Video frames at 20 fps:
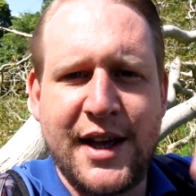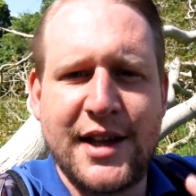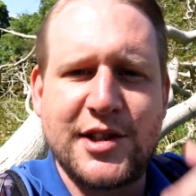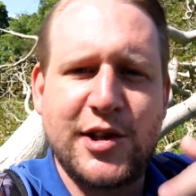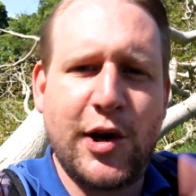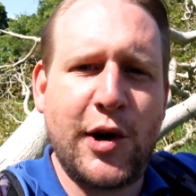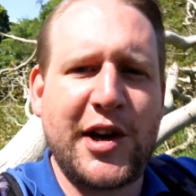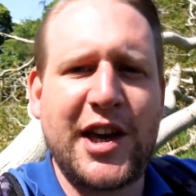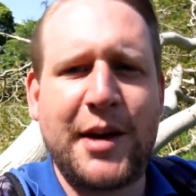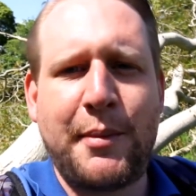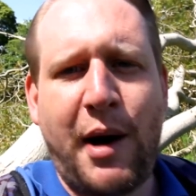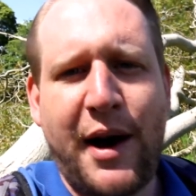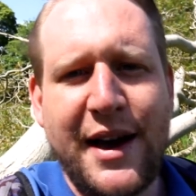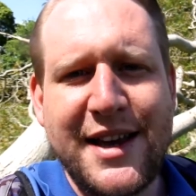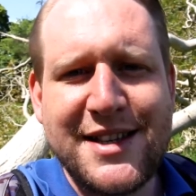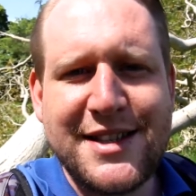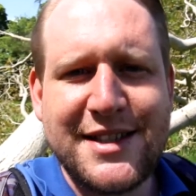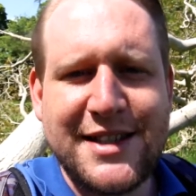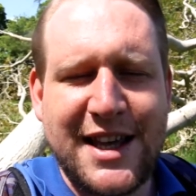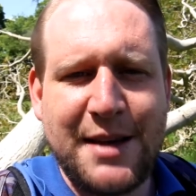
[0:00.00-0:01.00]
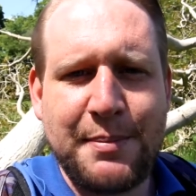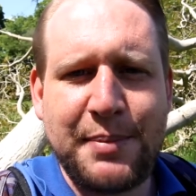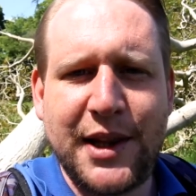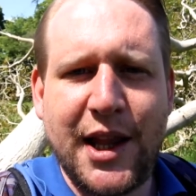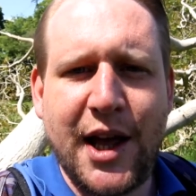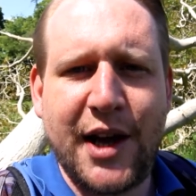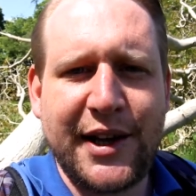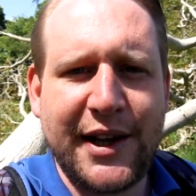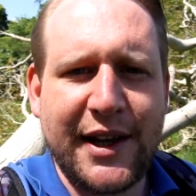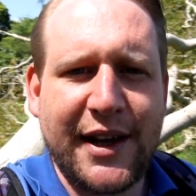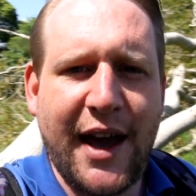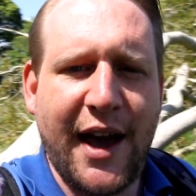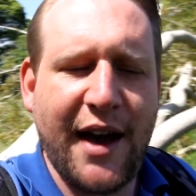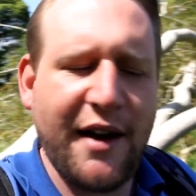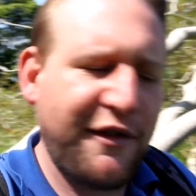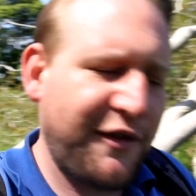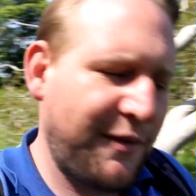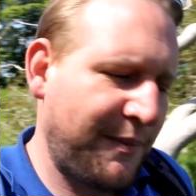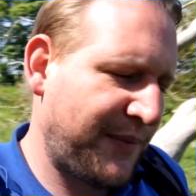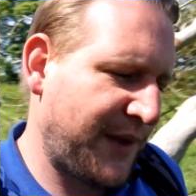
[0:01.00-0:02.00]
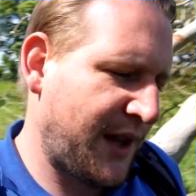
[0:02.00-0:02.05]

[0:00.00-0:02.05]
talking about a steep learning curve.